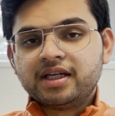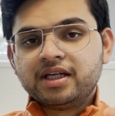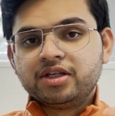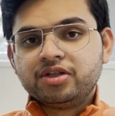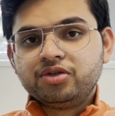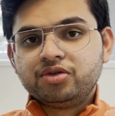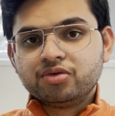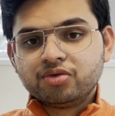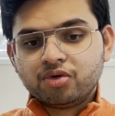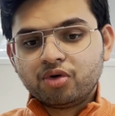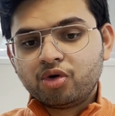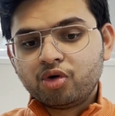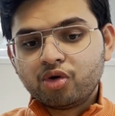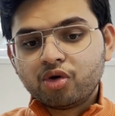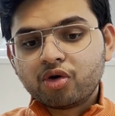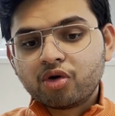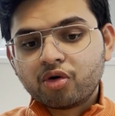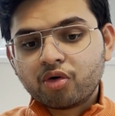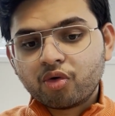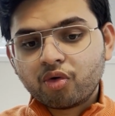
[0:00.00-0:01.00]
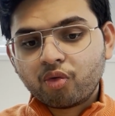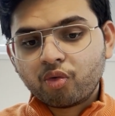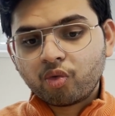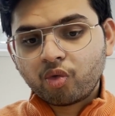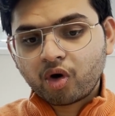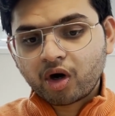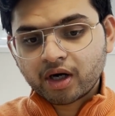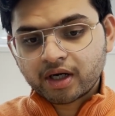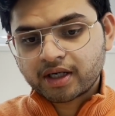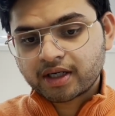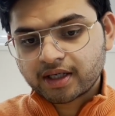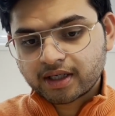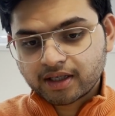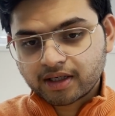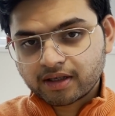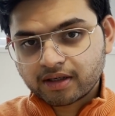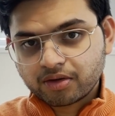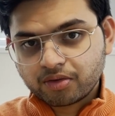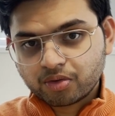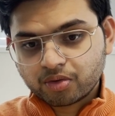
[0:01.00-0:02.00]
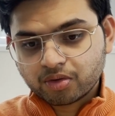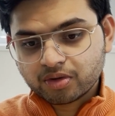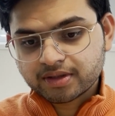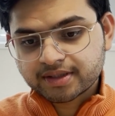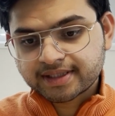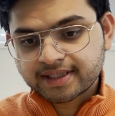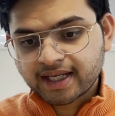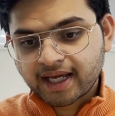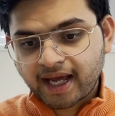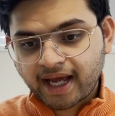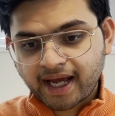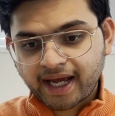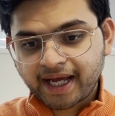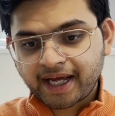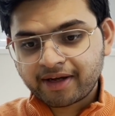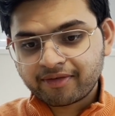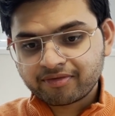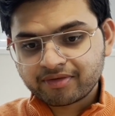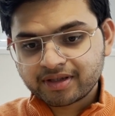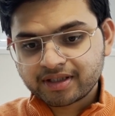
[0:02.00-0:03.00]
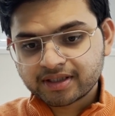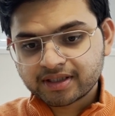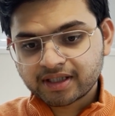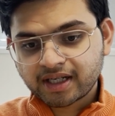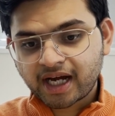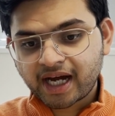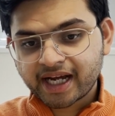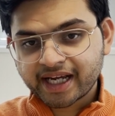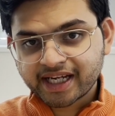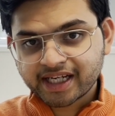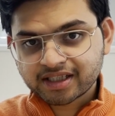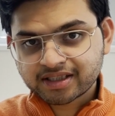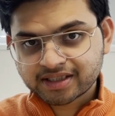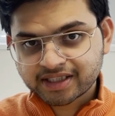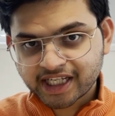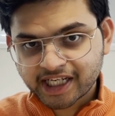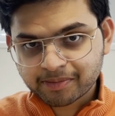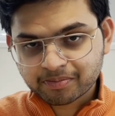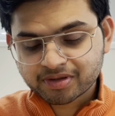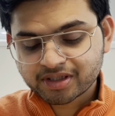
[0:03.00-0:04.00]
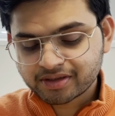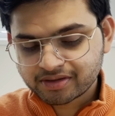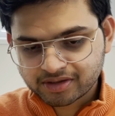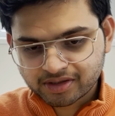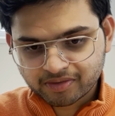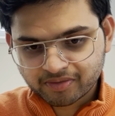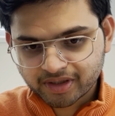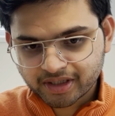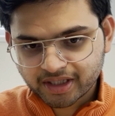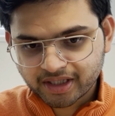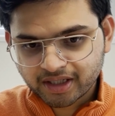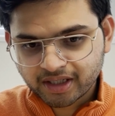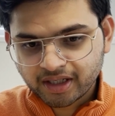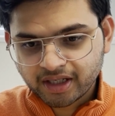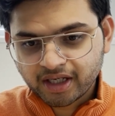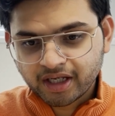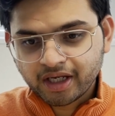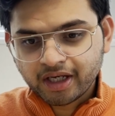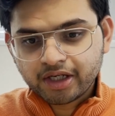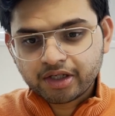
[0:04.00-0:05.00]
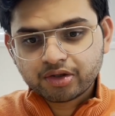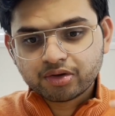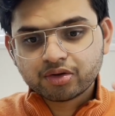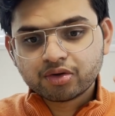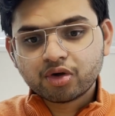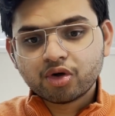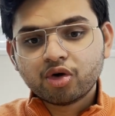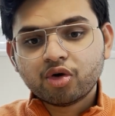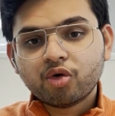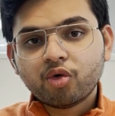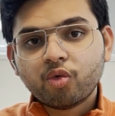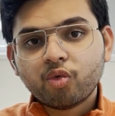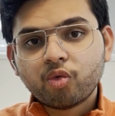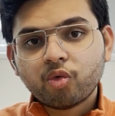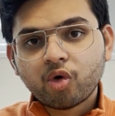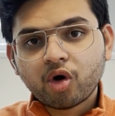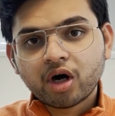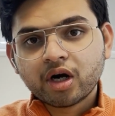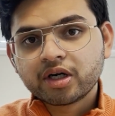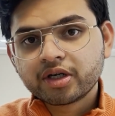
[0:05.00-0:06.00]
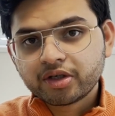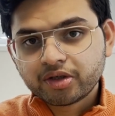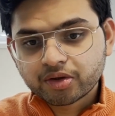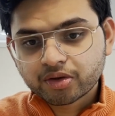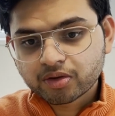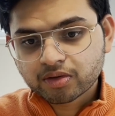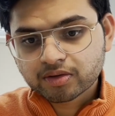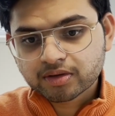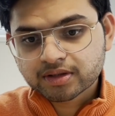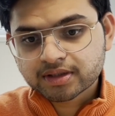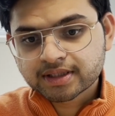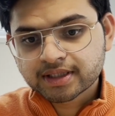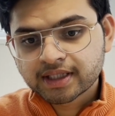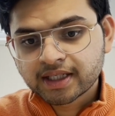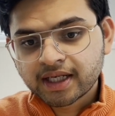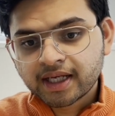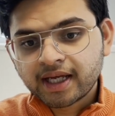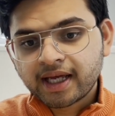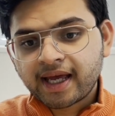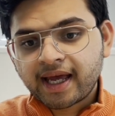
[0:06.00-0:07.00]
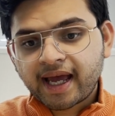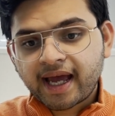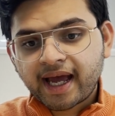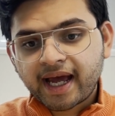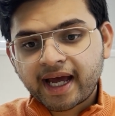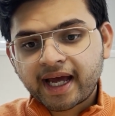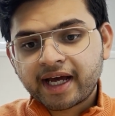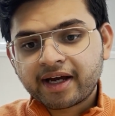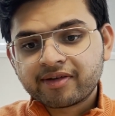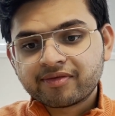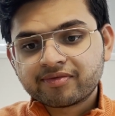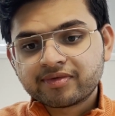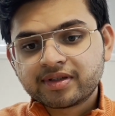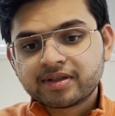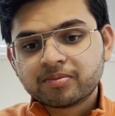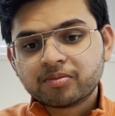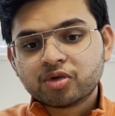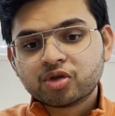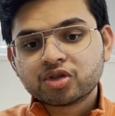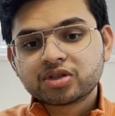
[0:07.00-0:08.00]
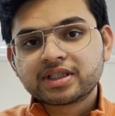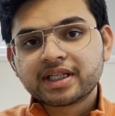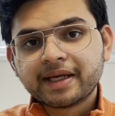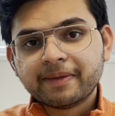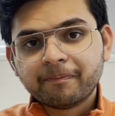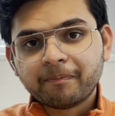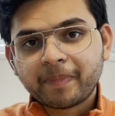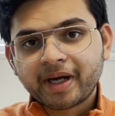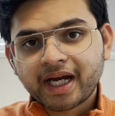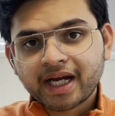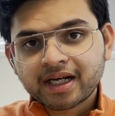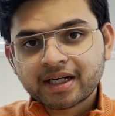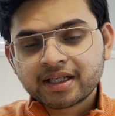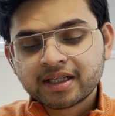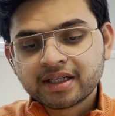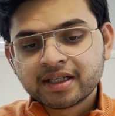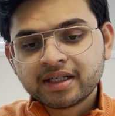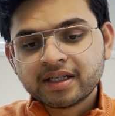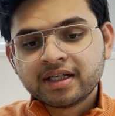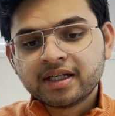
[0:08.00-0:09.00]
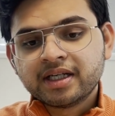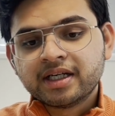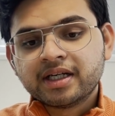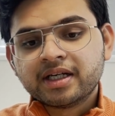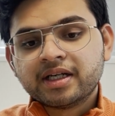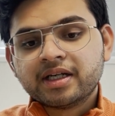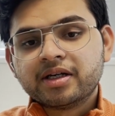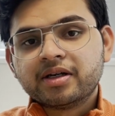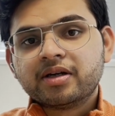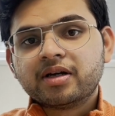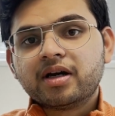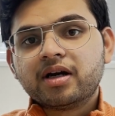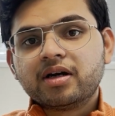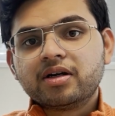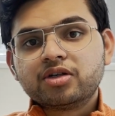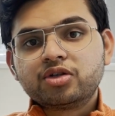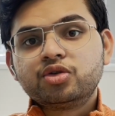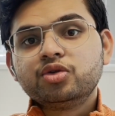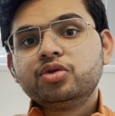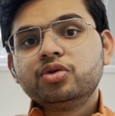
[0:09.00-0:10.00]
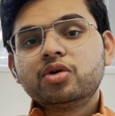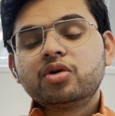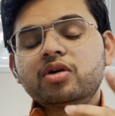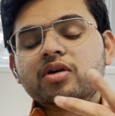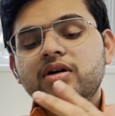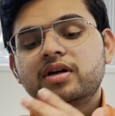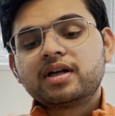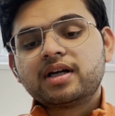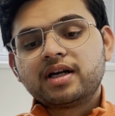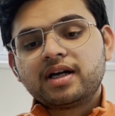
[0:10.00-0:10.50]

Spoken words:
you know what goals have the highest time sensitivity, you know what goals have the most impact to your